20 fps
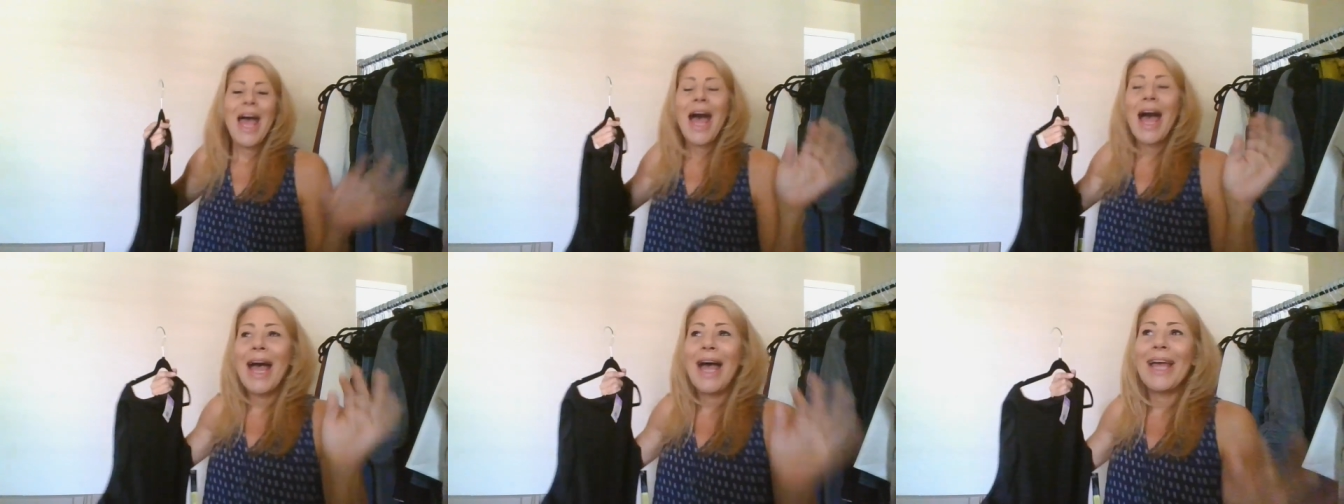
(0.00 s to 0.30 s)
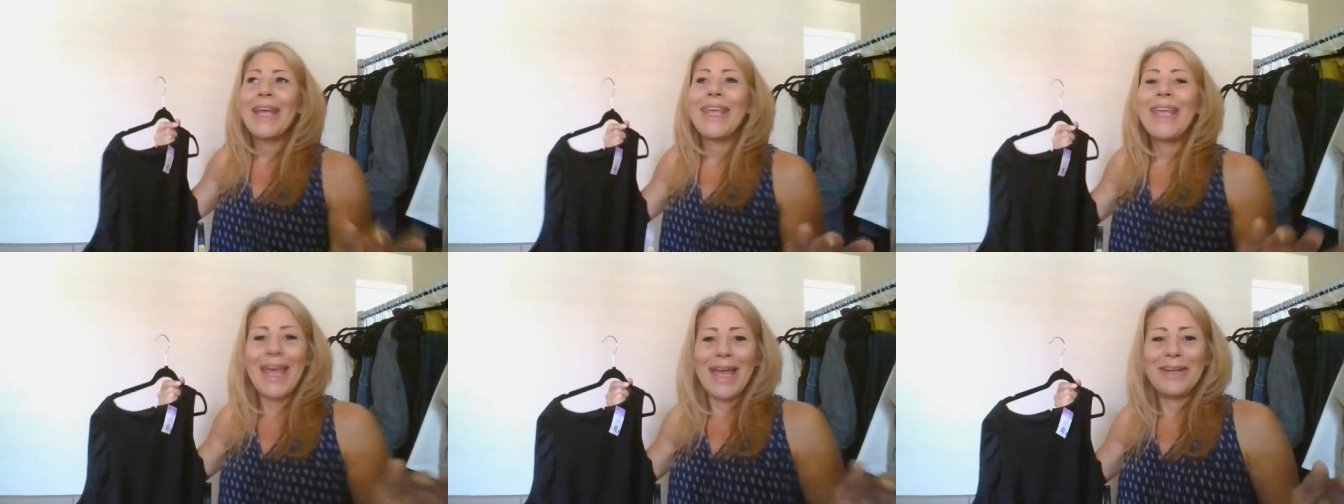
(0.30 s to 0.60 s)

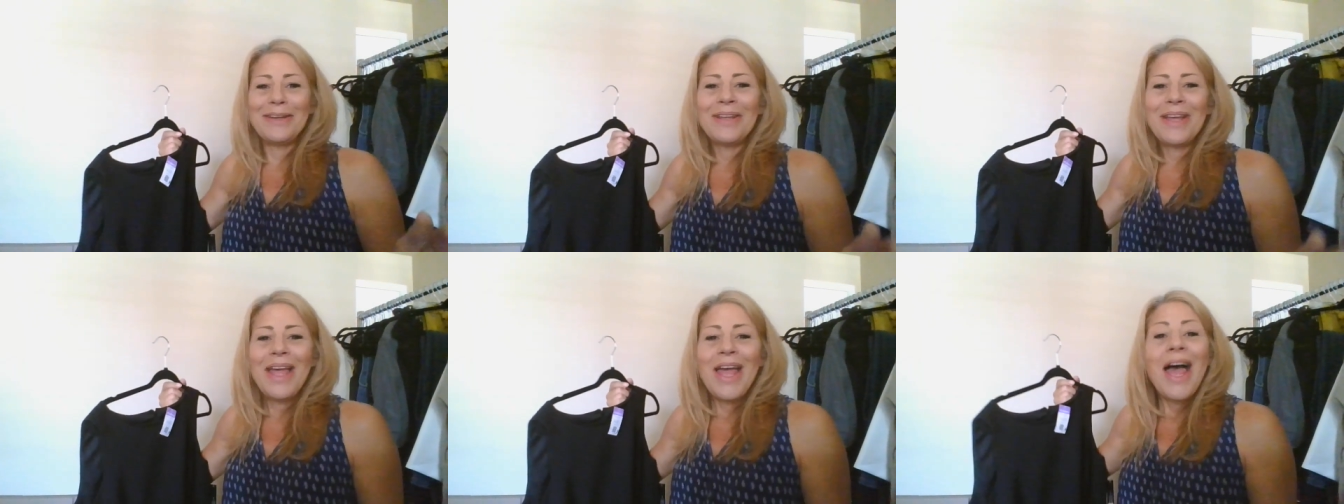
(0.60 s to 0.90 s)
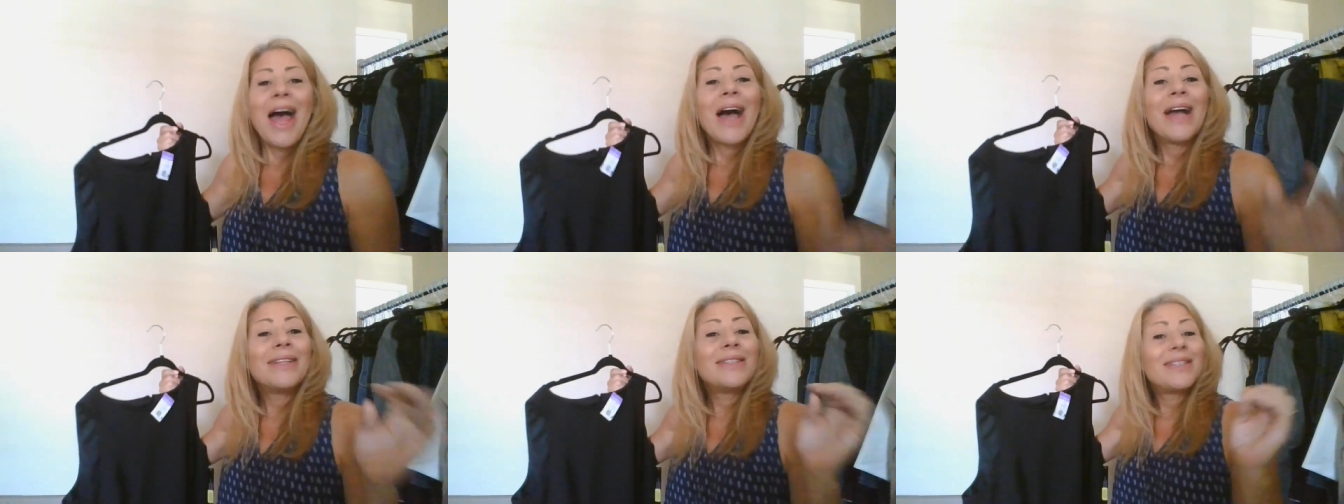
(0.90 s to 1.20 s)
again
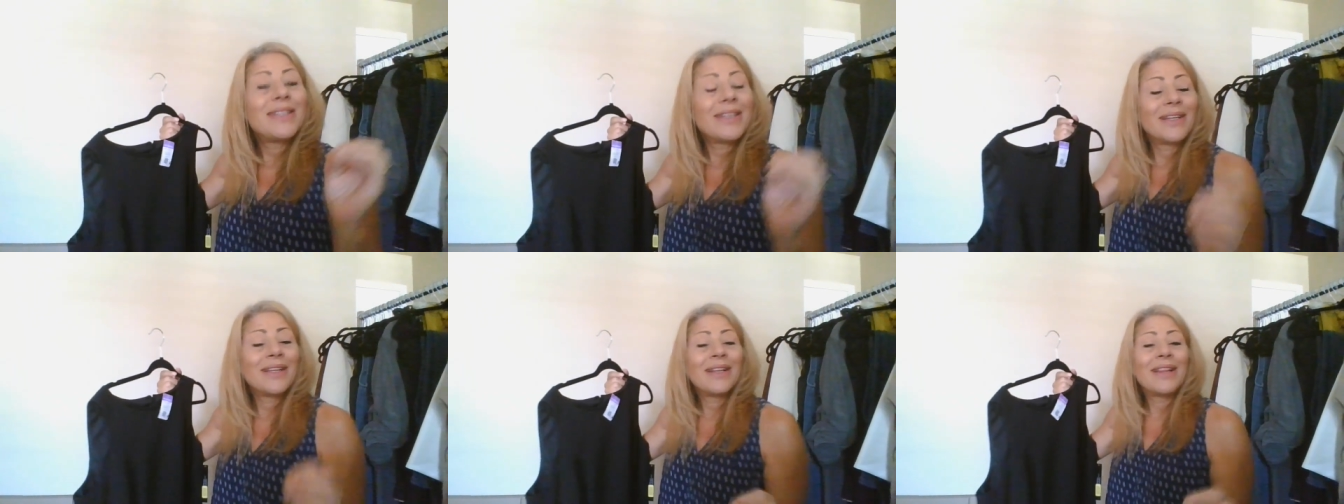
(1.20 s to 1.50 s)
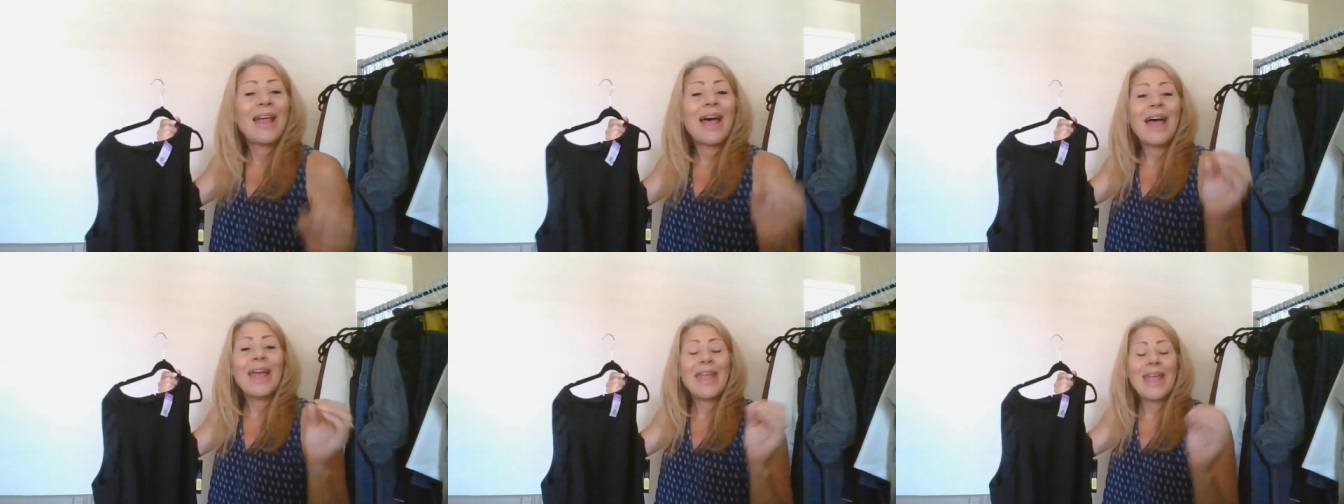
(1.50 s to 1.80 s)

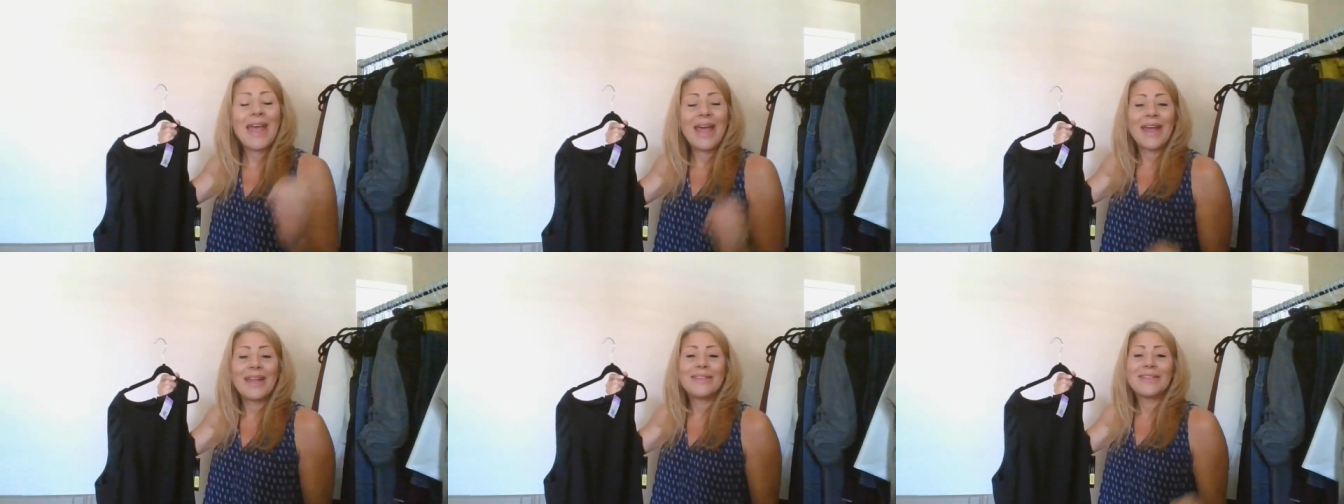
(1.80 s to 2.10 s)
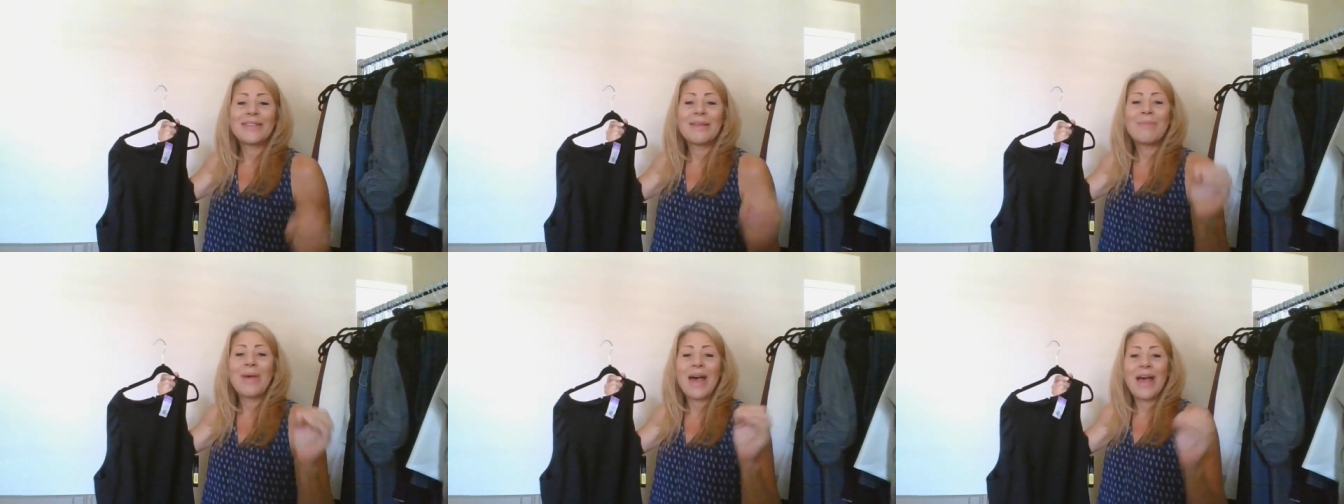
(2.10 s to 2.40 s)
until I
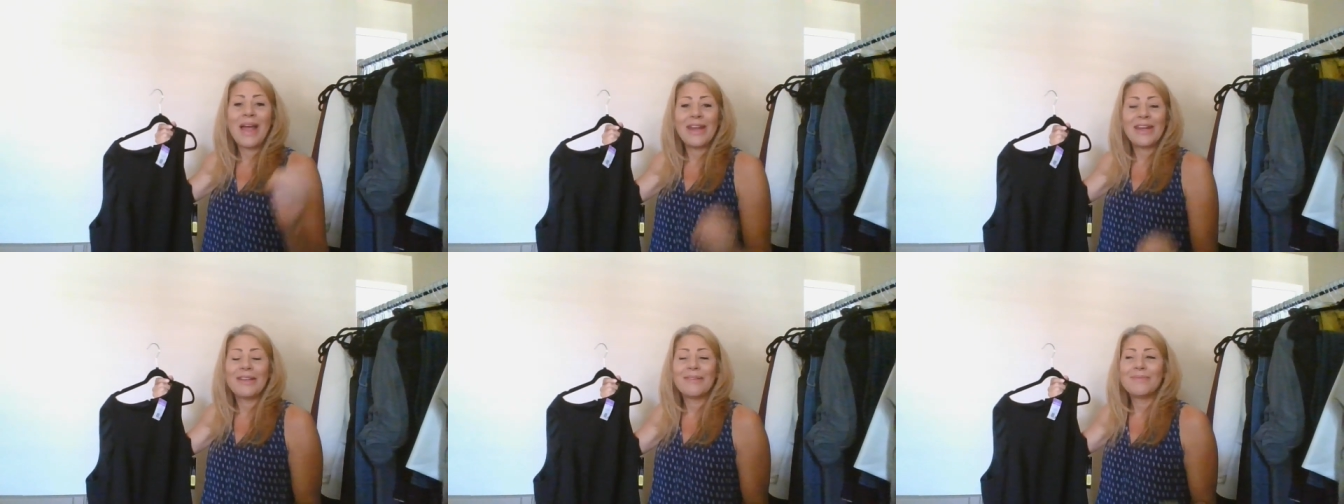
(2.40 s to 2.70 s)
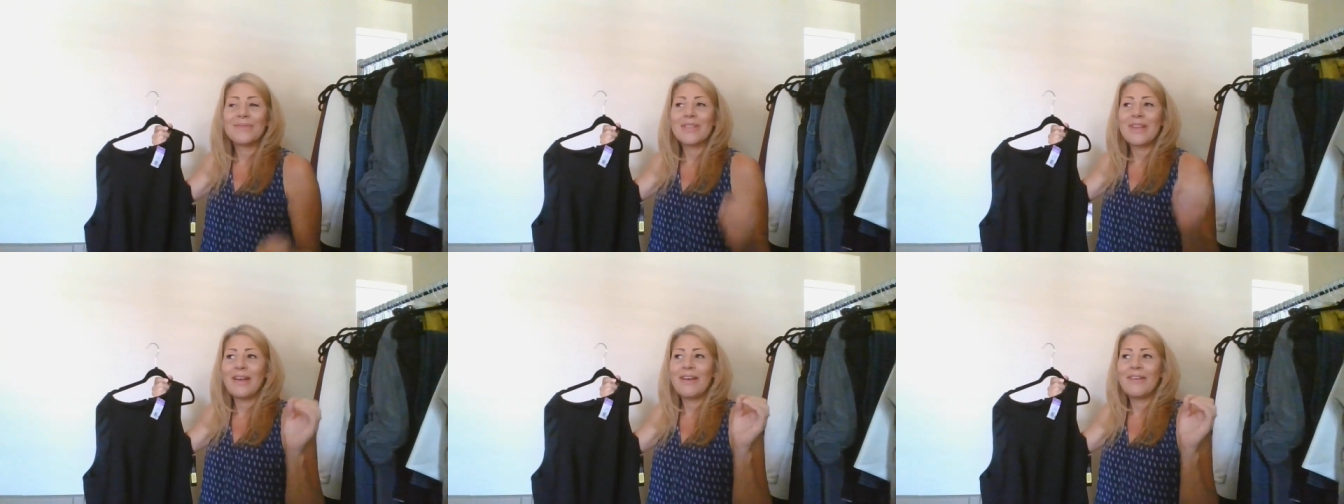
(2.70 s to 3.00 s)
had some
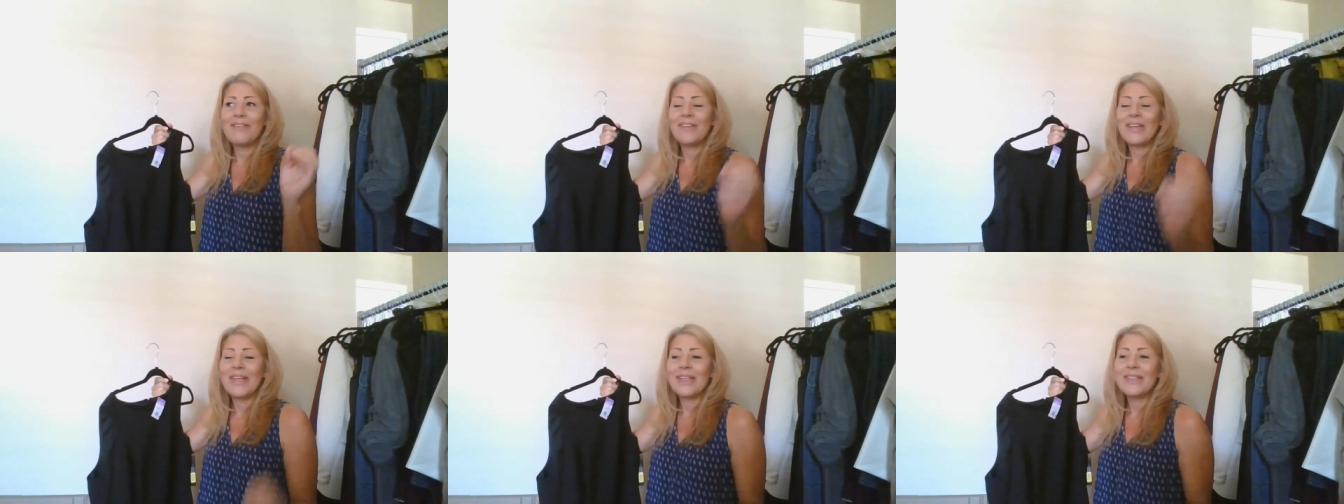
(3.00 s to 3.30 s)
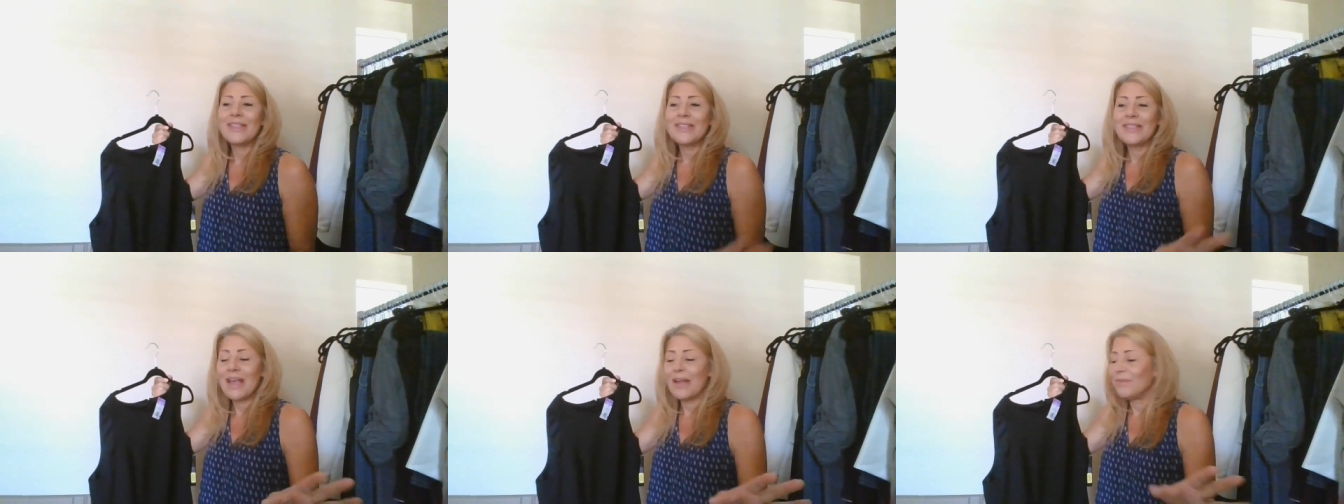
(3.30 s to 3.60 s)
items of
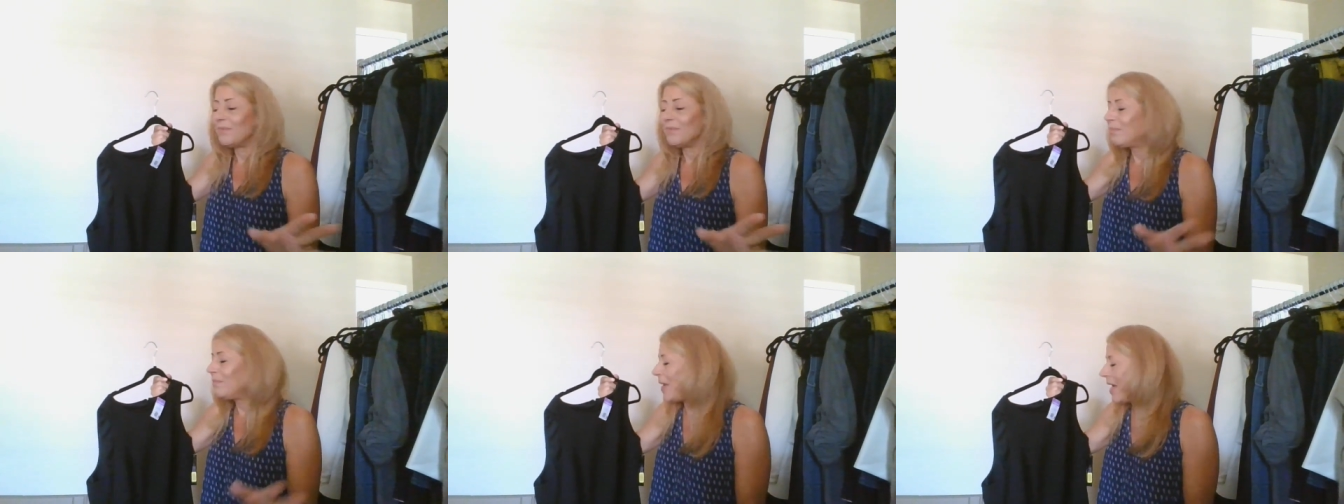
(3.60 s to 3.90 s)
itself,